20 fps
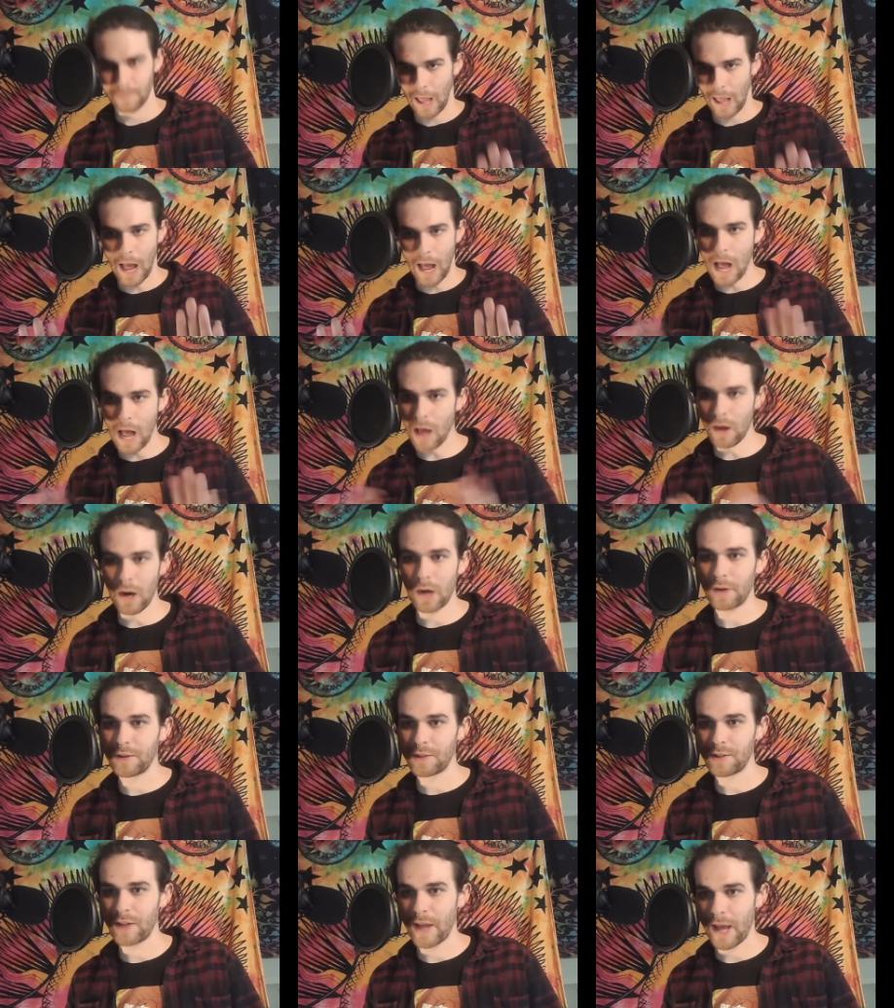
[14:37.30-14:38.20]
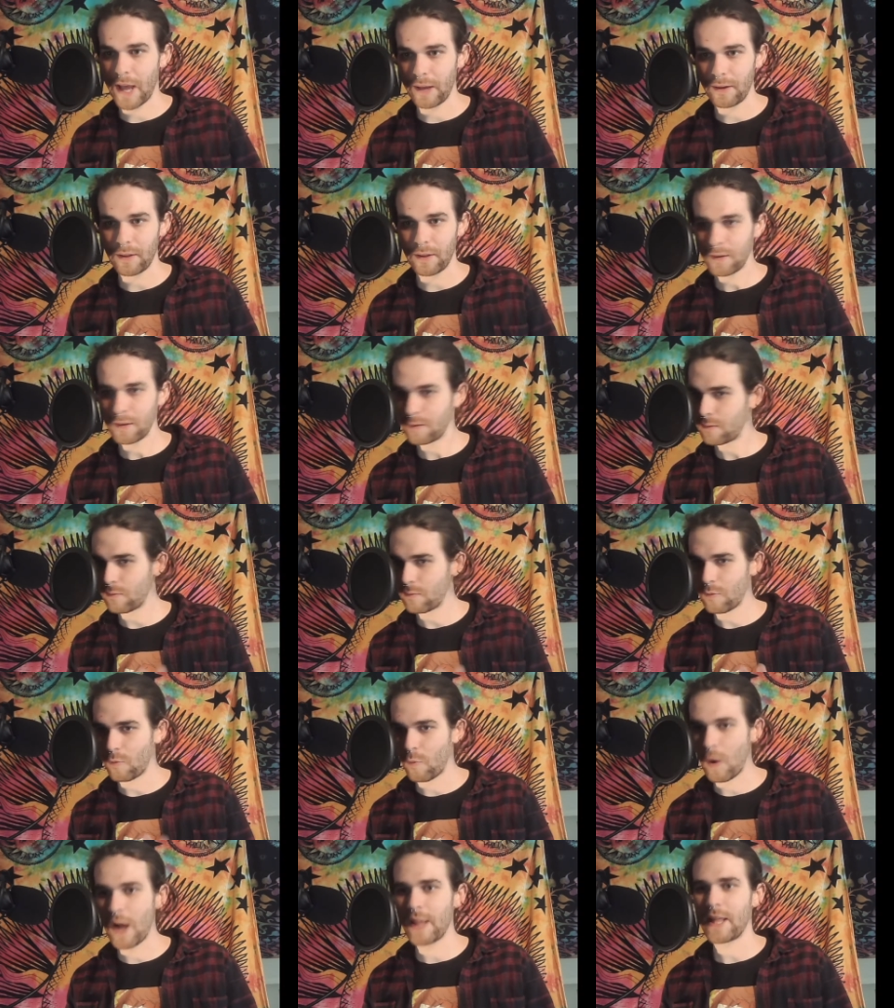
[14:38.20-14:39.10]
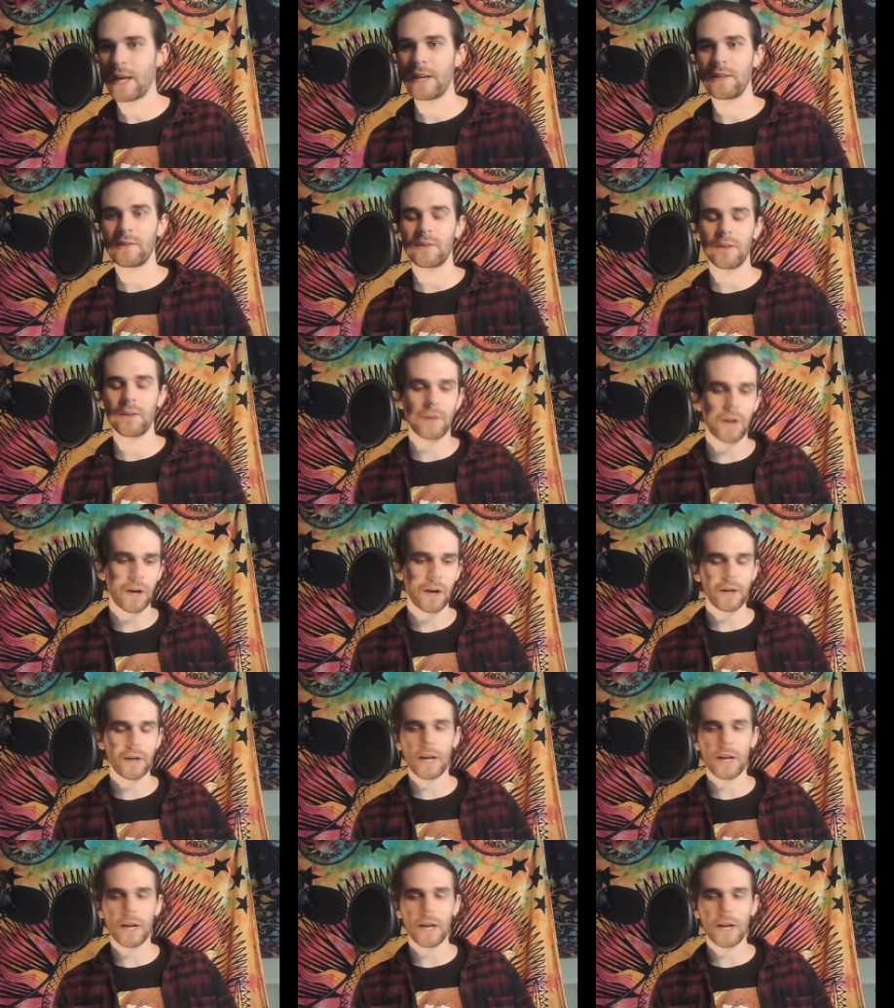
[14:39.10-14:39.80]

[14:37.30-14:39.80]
I don't understand why that is so hard.